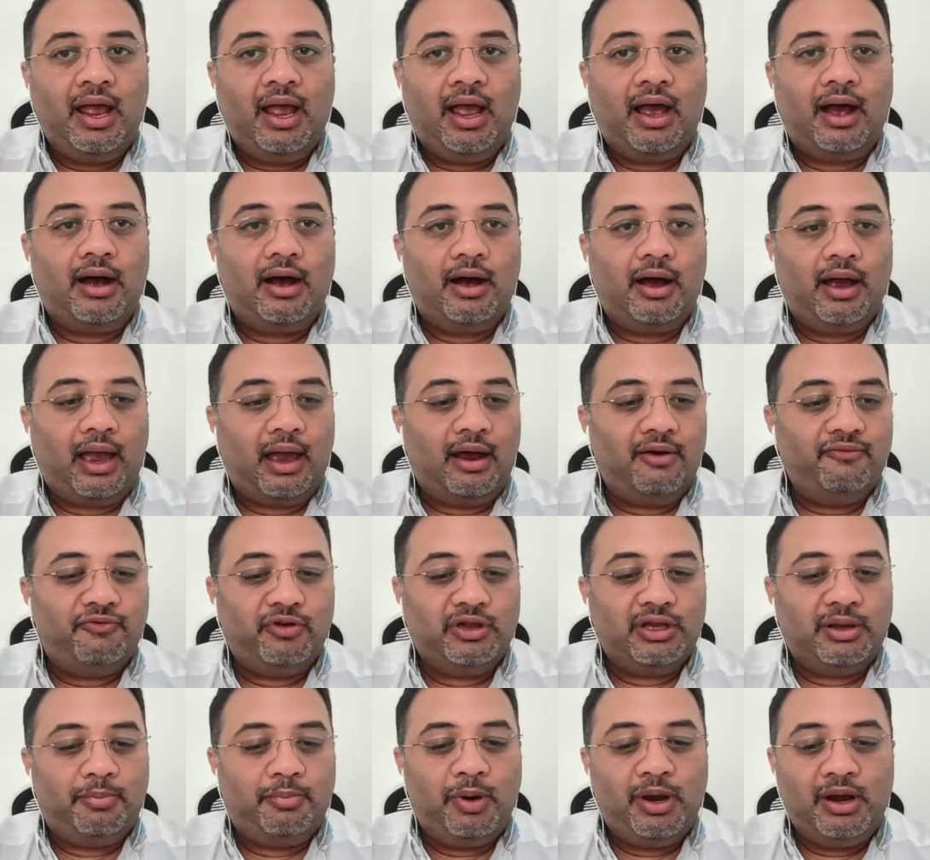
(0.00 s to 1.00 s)
Uh, and for
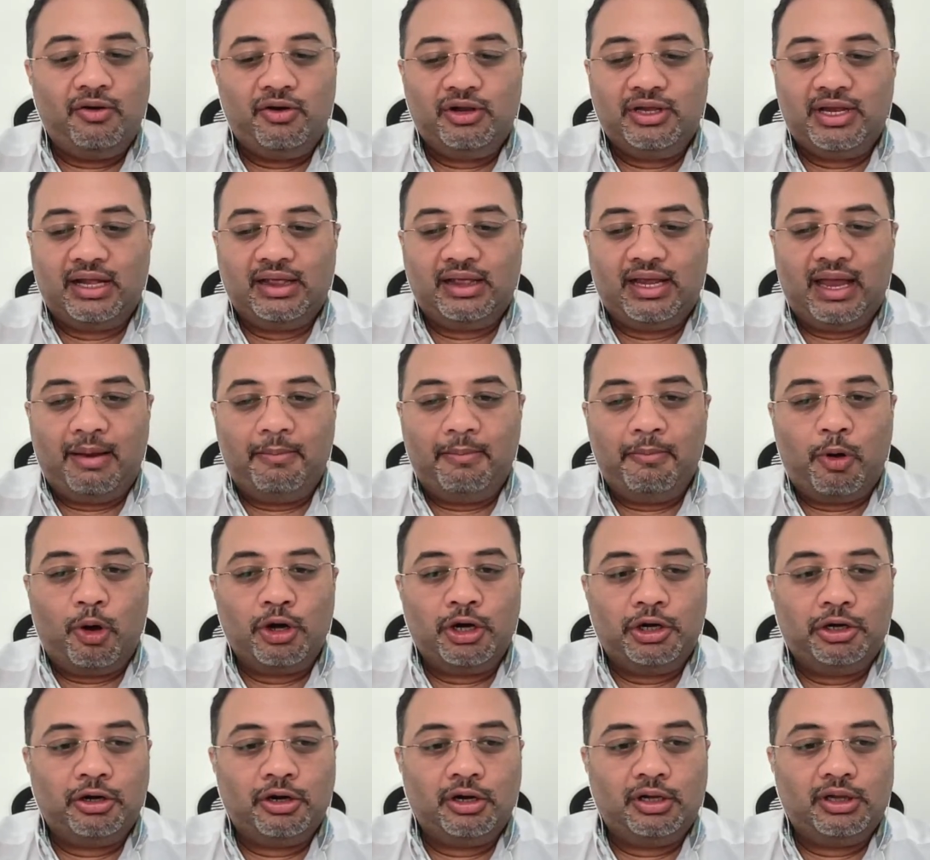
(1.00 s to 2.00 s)
the period that they
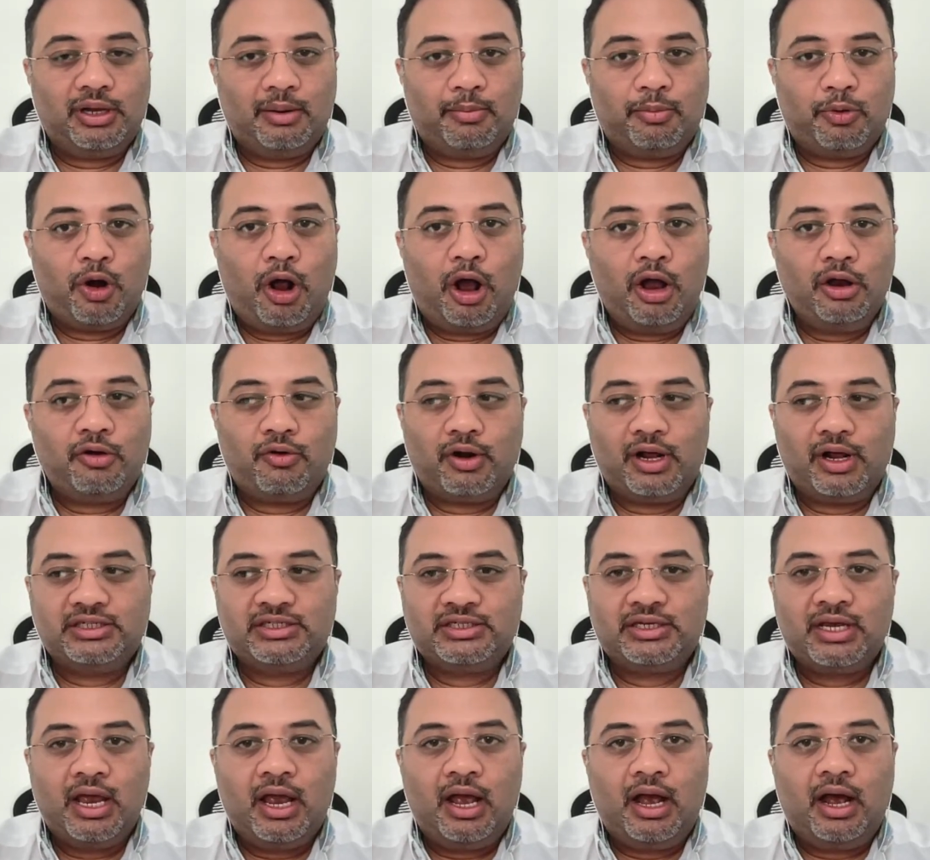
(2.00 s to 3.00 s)
monitored the
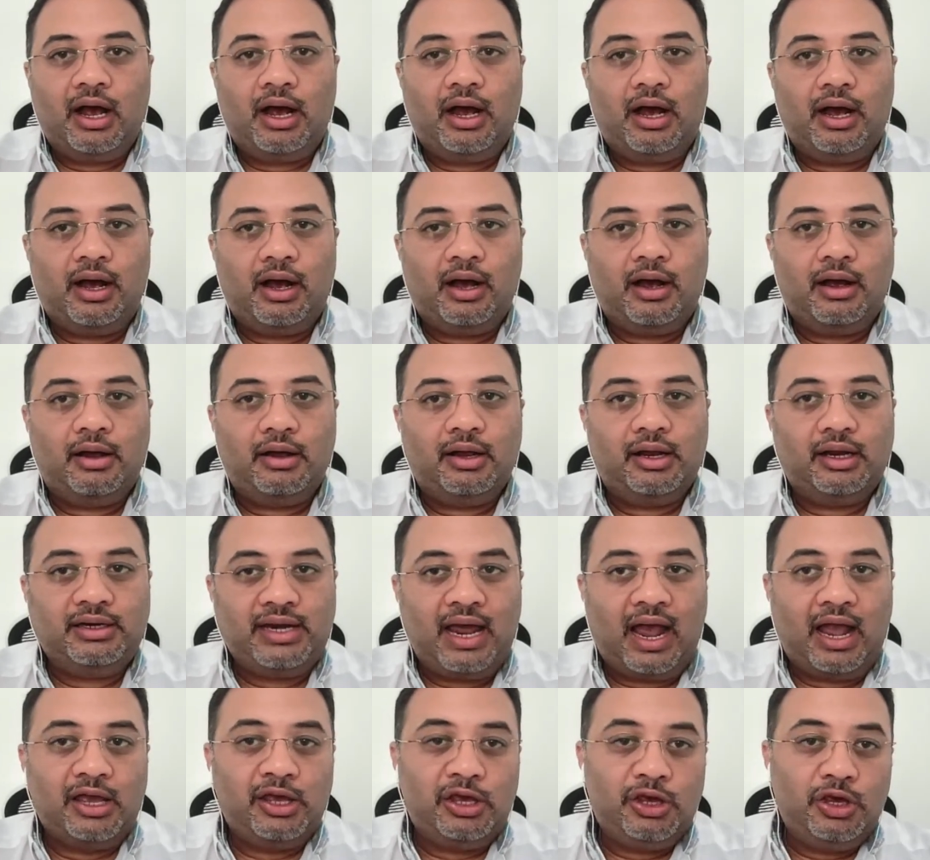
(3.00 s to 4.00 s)
progress,
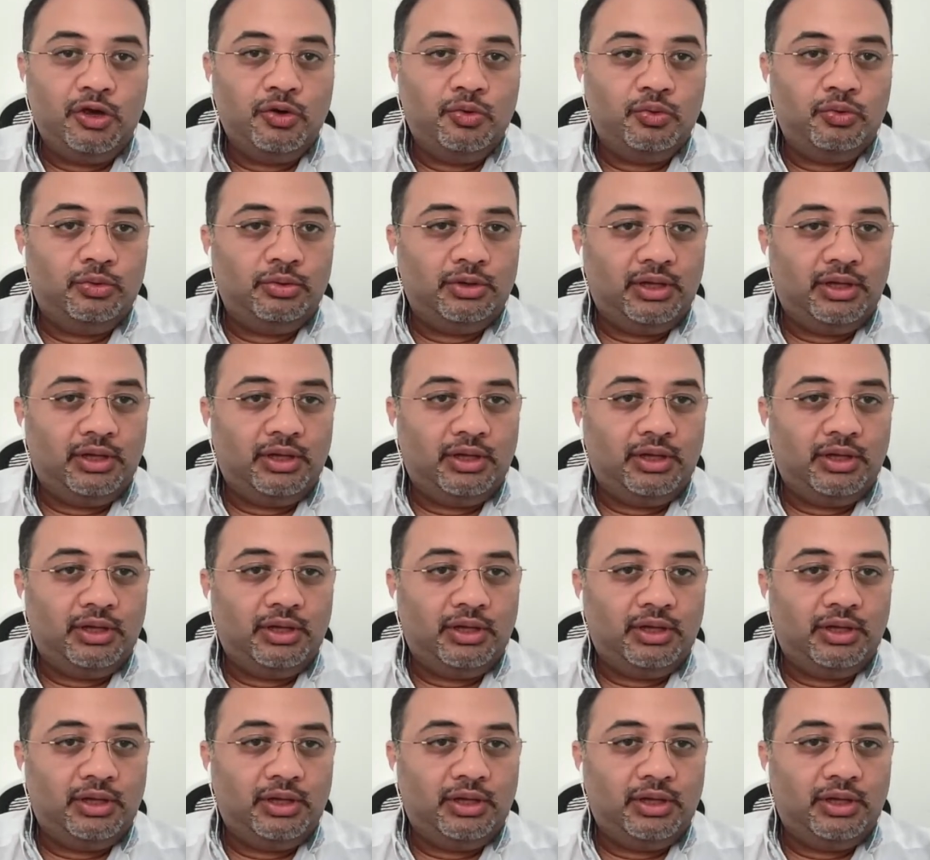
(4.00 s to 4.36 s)
Tang Yu,